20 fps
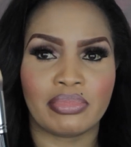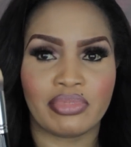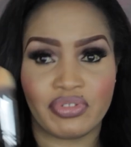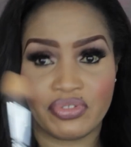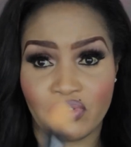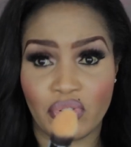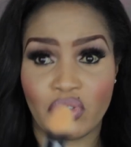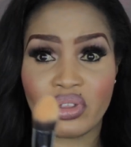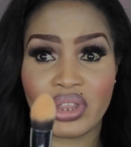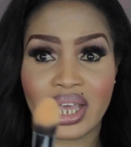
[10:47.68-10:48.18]

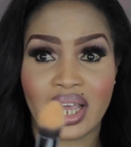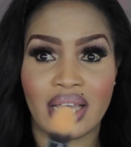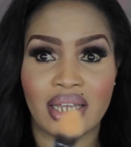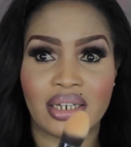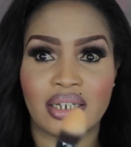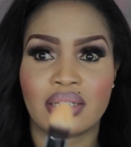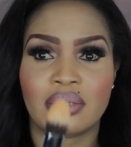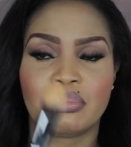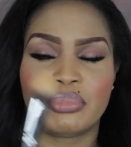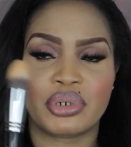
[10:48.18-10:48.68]
for
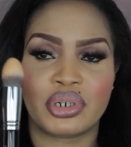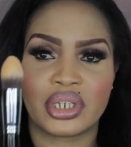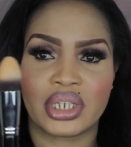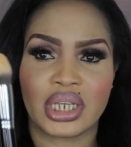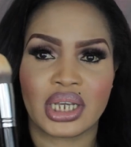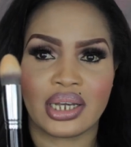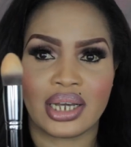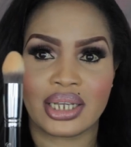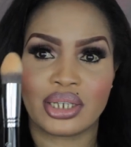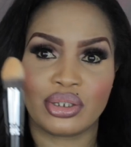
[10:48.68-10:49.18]
that. But
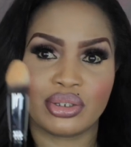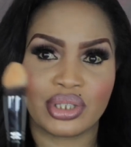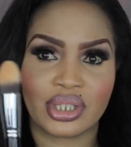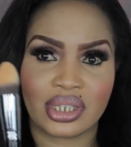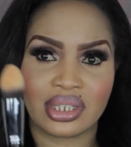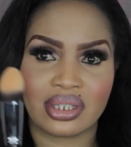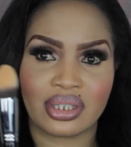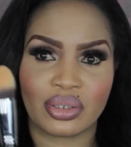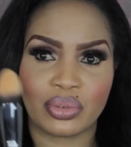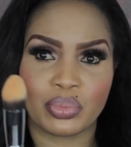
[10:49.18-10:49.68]
yeah, I use
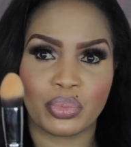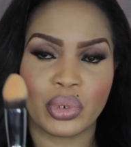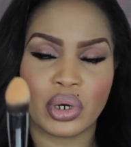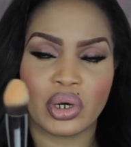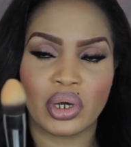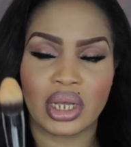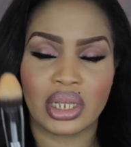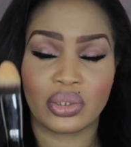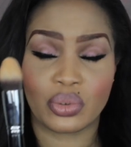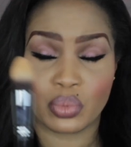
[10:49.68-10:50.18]
this as
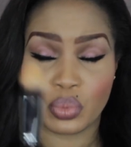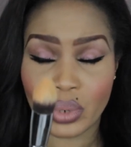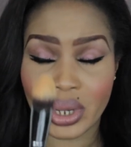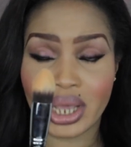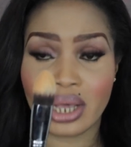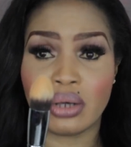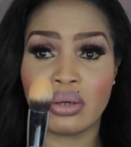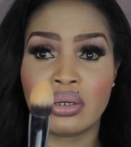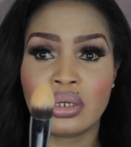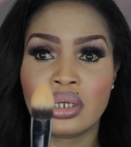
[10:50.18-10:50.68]

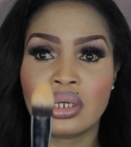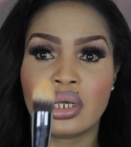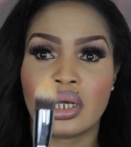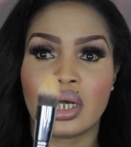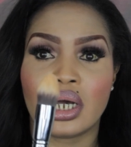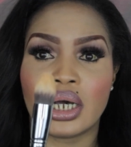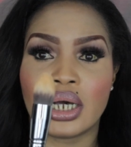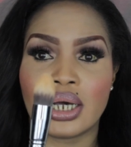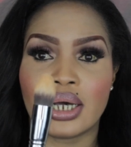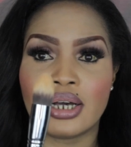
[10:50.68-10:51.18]
well
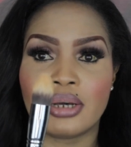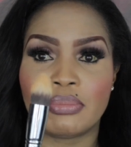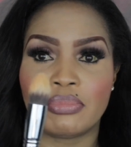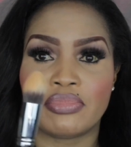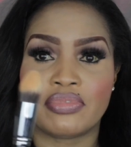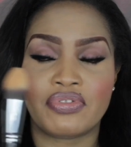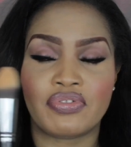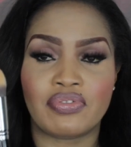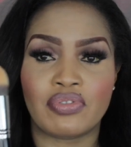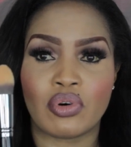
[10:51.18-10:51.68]

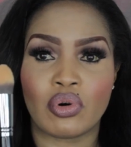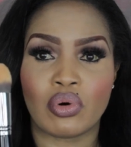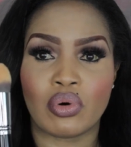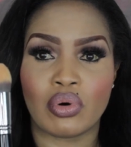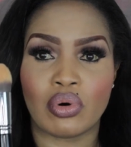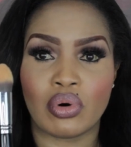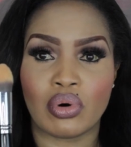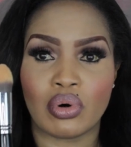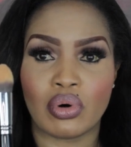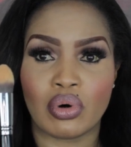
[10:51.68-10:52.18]

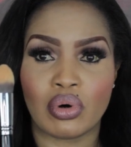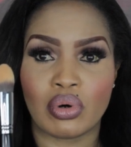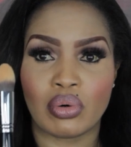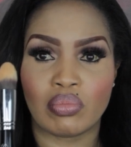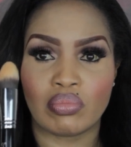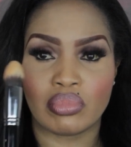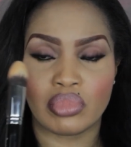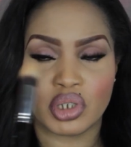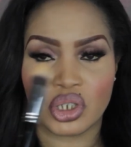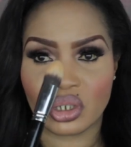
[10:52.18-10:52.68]
for,
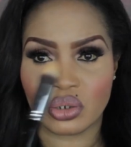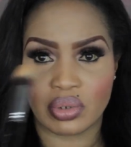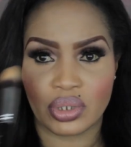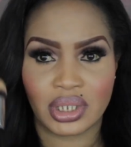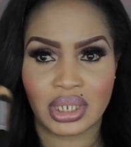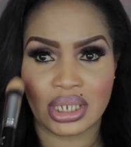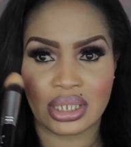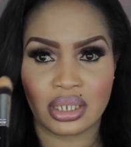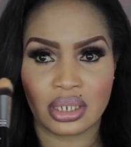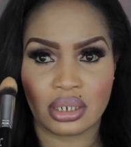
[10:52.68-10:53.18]
you know,
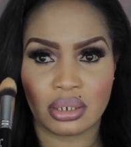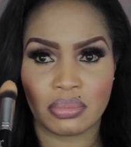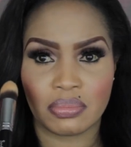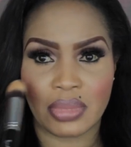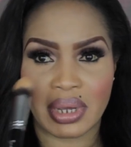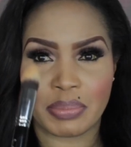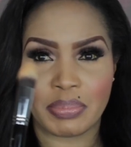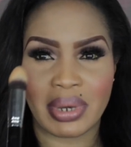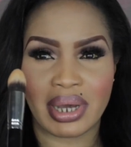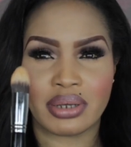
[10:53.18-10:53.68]
setting
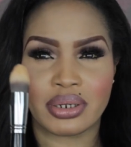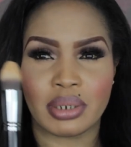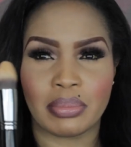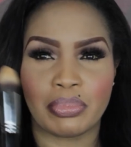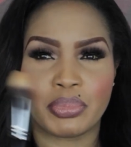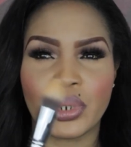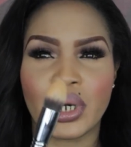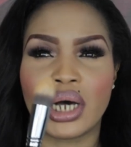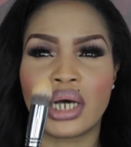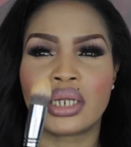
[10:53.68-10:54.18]
my powder.
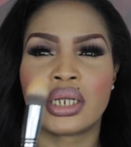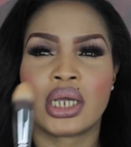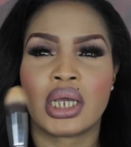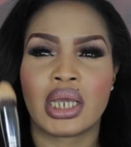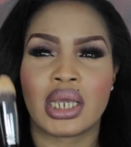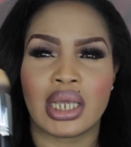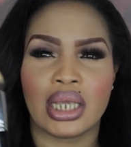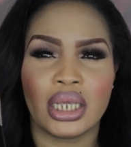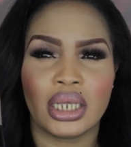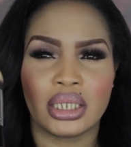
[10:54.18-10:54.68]
But
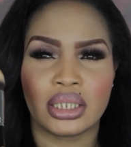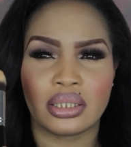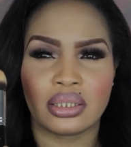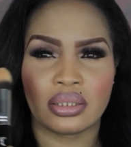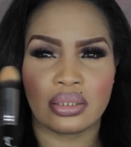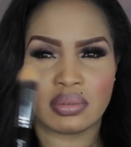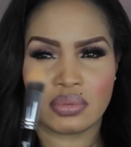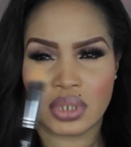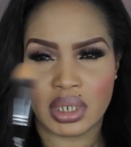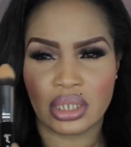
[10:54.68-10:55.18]

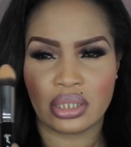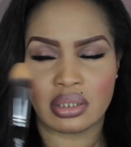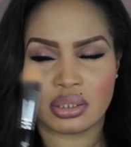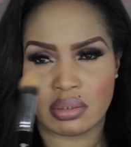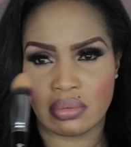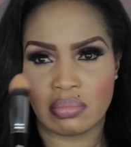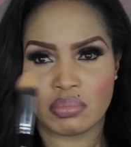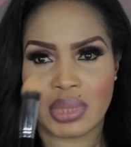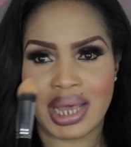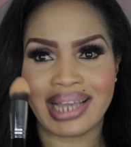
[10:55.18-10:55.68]

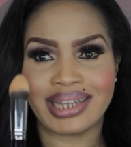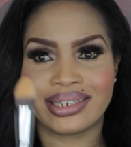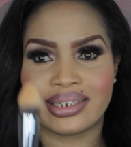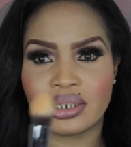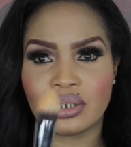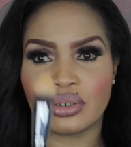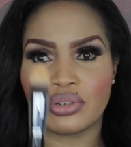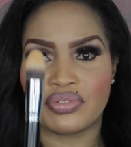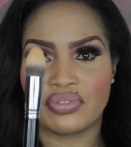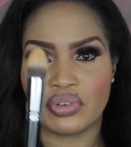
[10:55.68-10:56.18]
it's
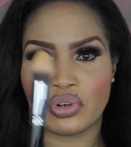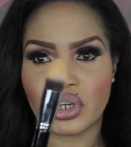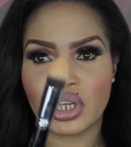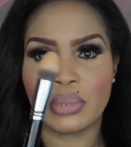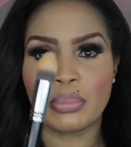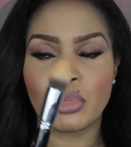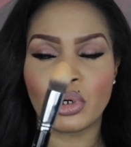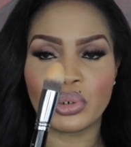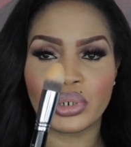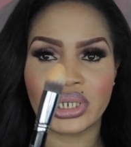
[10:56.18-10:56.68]
ideal for
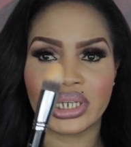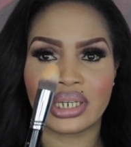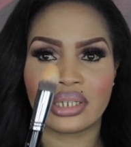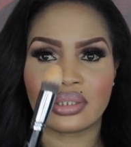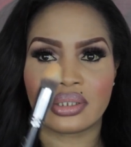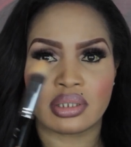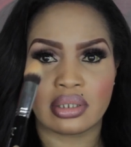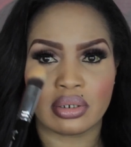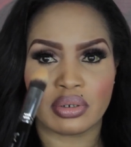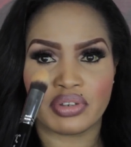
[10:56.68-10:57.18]

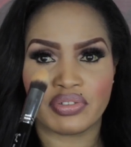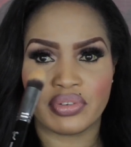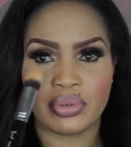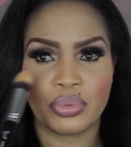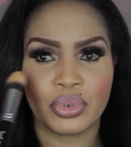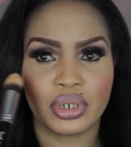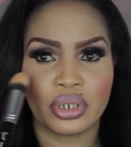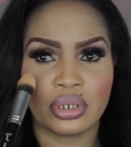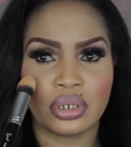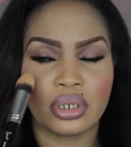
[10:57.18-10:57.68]
emollient. So if you
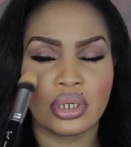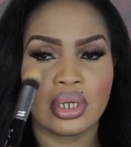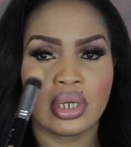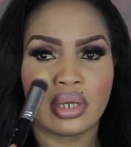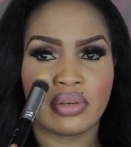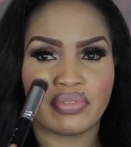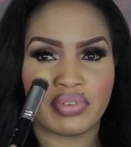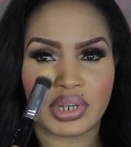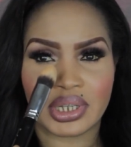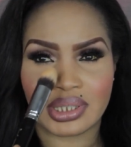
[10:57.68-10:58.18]
want to,
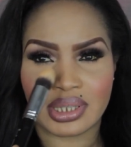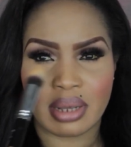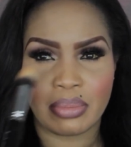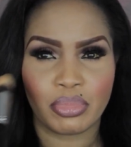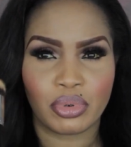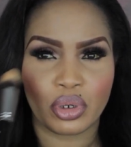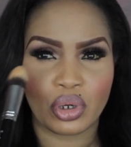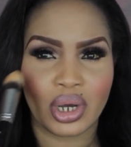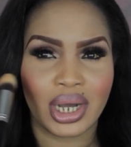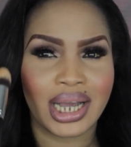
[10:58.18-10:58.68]
for
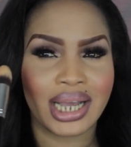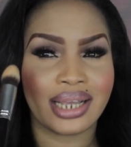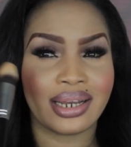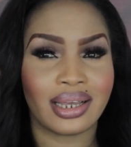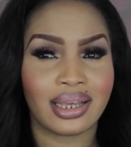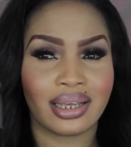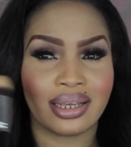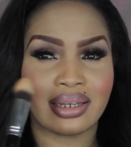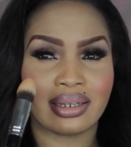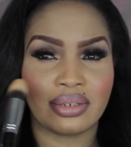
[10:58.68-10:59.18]
example, your
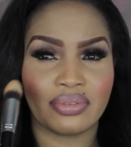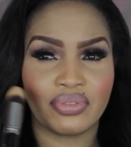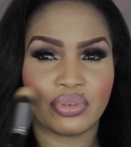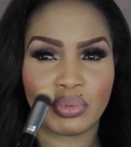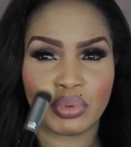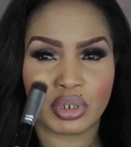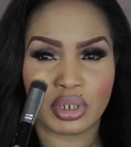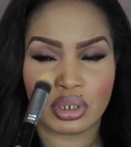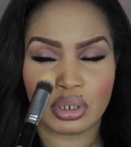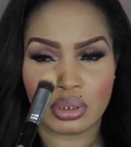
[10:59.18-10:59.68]
highlighter, if
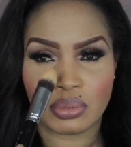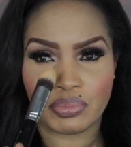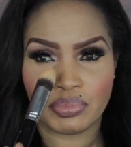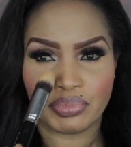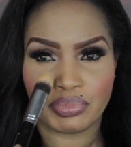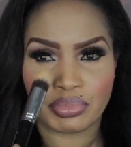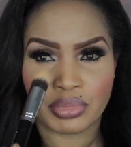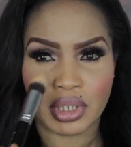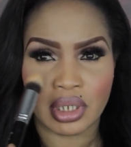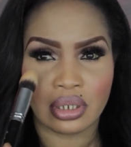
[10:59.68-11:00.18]
you want to,
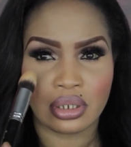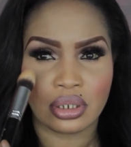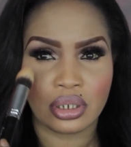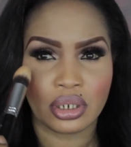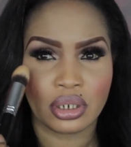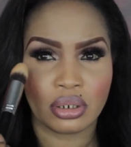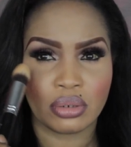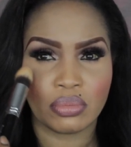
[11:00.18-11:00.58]
you